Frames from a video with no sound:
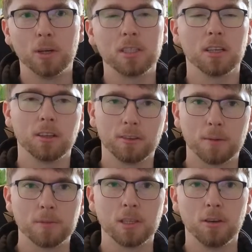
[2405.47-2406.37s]
I'd have
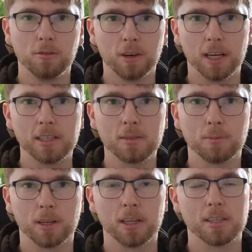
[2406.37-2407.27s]
come to you first
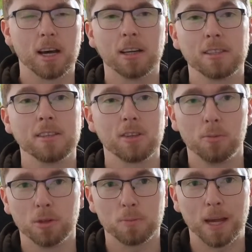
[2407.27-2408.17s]
because ours is so
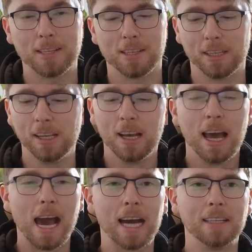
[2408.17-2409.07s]
much better.
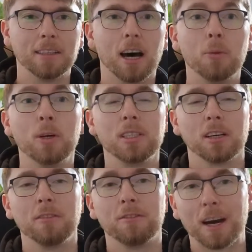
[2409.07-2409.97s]
And I wish
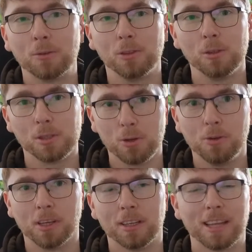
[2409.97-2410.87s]
I'd found you
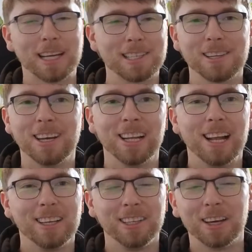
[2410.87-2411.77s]
sooner. That's
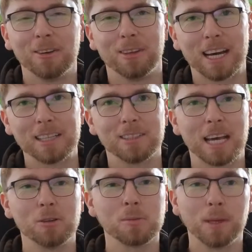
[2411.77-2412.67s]
that
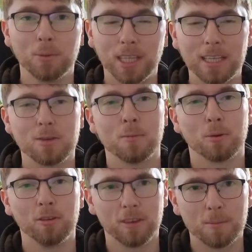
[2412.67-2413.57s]
tells me we need to
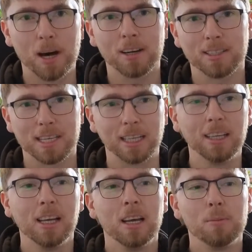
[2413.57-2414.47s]
improve our marketing.
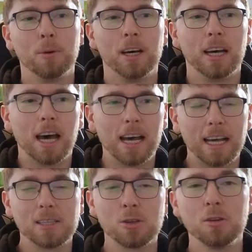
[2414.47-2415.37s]
But
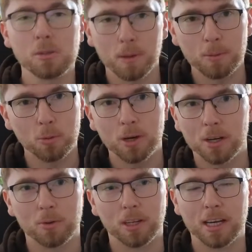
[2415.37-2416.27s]
as soon as people
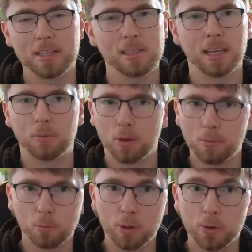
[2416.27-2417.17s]
work with us, like we
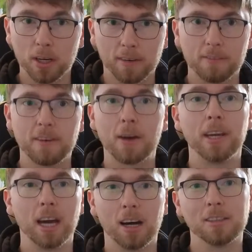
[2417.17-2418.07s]
work very
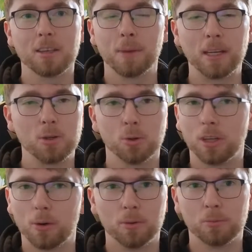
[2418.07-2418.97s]
hard to make sure
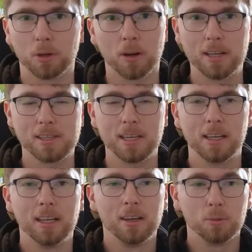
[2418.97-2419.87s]
no one regrets it.
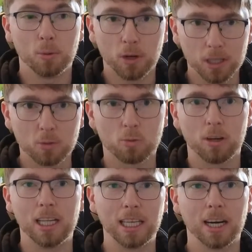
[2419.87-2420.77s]
We work
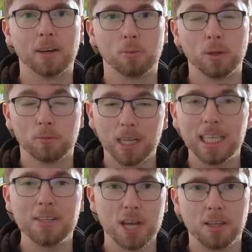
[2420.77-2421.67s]
really hard. We
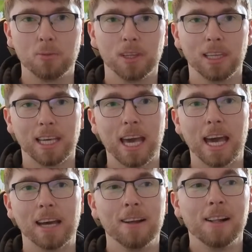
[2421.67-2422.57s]
really genuinely
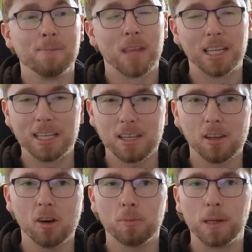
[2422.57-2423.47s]
care. And there's a
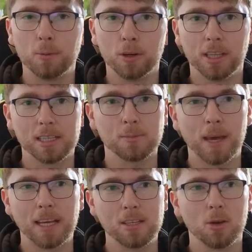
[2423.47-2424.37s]
lot of people in this
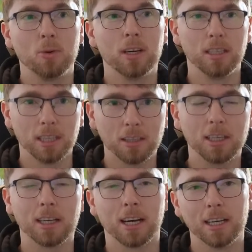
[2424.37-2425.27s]
space who are
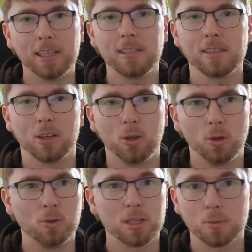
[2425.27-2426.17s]
younger guys who
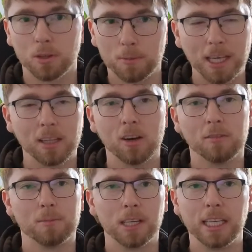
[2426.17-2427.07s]
just want to make a lot of
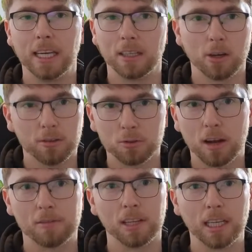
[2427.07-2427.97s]
money and go off
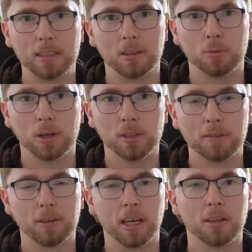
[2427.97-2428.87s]
traveling the world
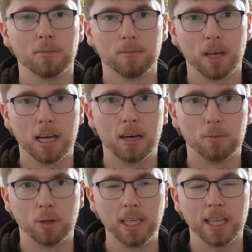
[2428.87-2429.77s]
every other
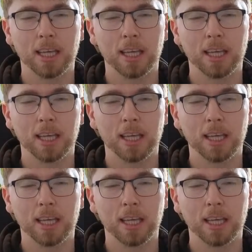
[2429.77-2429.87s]
week.